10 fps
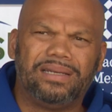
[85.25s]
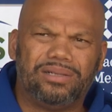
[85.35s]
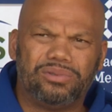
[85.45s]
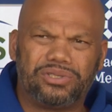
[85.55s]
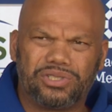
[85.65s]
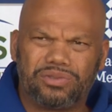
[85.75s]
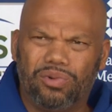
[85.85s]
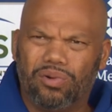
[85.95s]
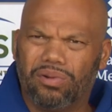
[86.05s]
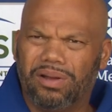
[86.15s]
It was just
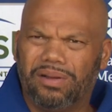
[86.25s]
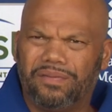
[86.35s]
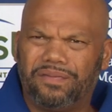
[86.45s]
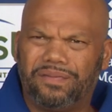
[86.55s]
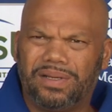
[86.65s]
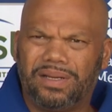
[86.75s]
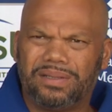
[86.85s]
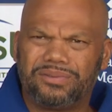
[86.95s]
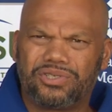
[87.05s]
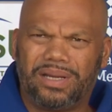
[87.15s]
more of
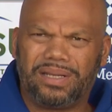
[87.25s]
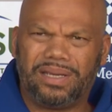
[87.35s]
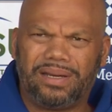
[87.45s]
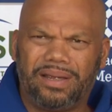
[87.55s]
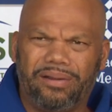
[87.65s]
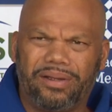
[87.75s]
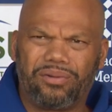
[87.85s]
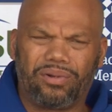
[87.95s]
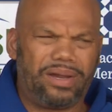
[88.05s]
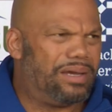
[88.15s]
trying to get Eric
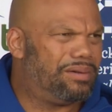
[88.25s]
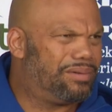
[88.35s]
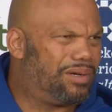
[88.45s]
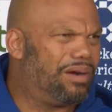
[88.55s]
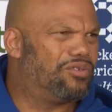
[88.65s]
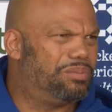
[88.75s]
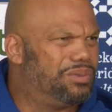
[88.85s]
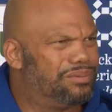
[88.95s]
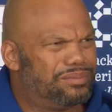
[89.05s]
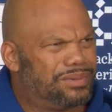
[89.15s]
Gray comfortable.